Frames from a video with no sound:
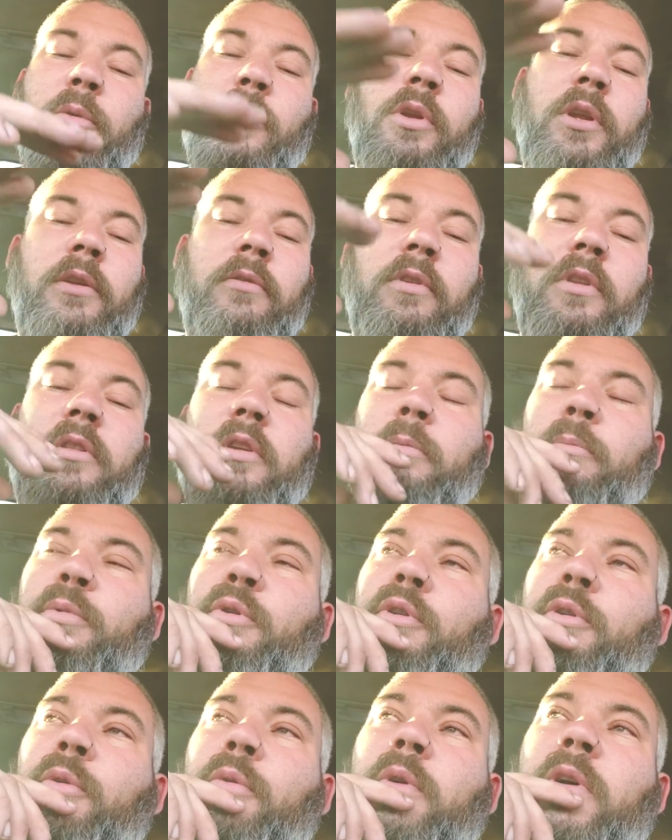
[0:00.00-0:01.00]
everything
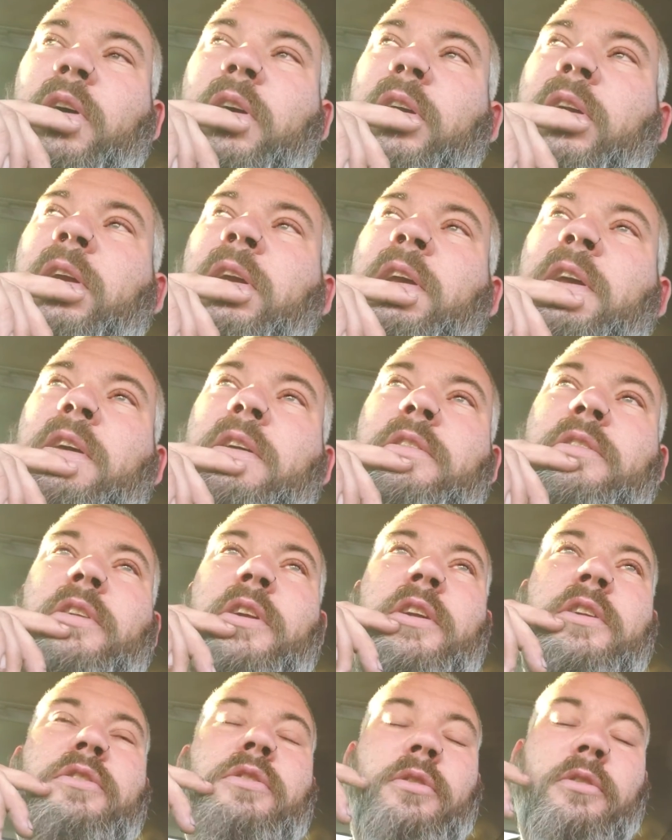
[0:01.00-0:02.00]
put away so
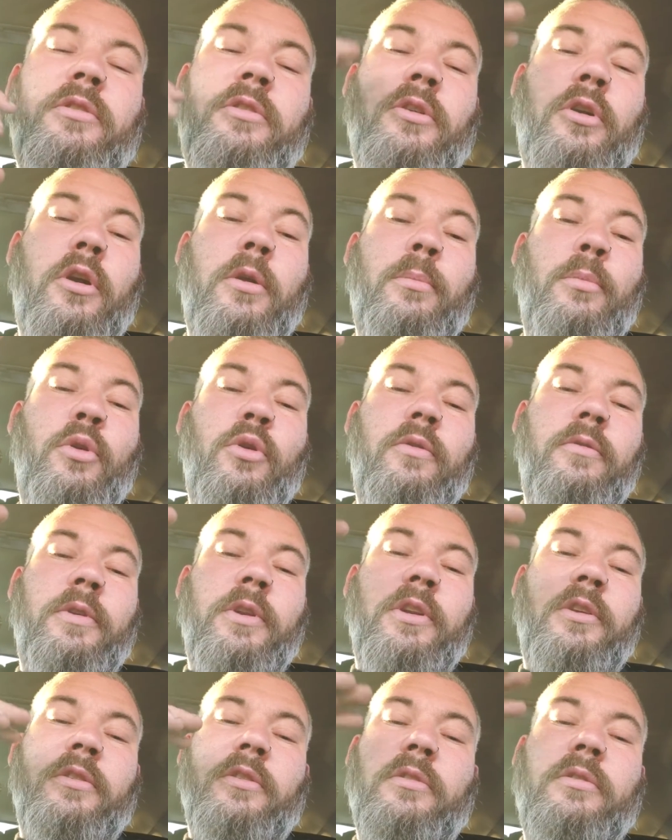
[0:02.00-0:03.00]
that you can start moving,
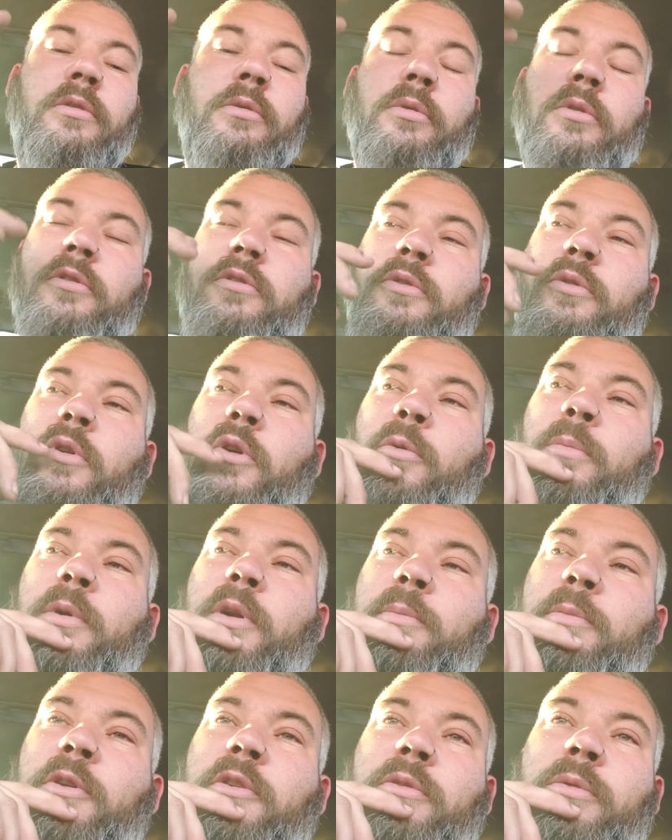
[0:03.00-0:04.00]
because as soon as you open
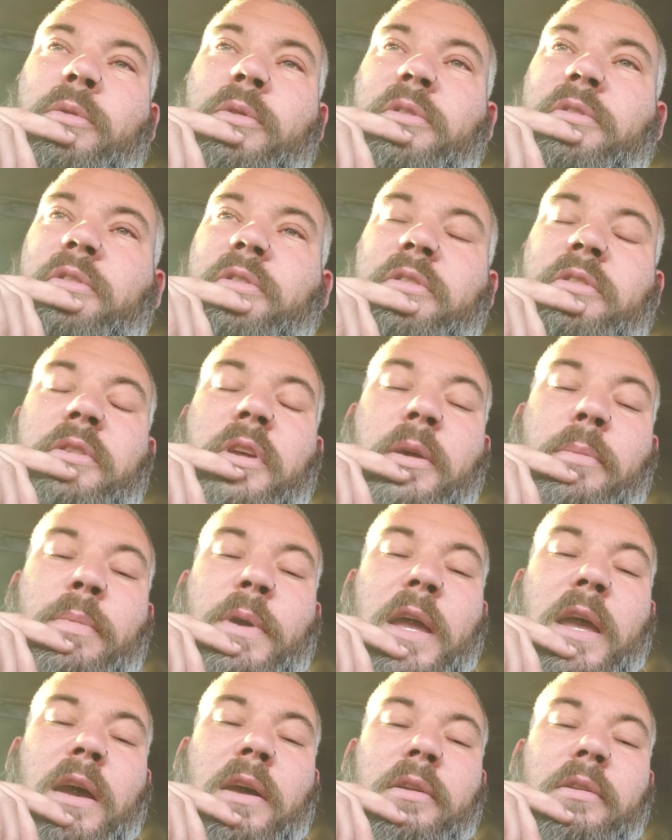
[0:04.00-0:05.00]
up the doors and step
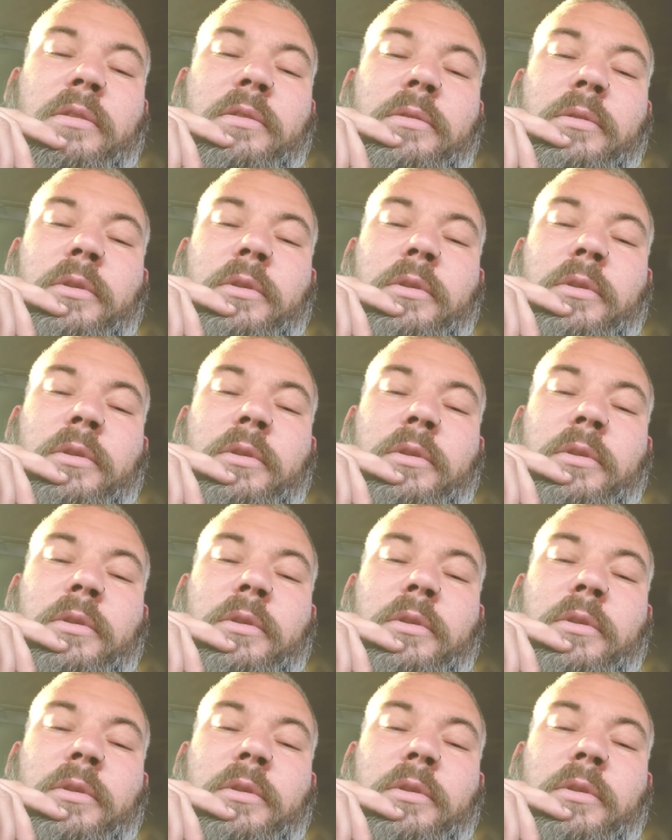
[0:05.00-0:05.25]
out,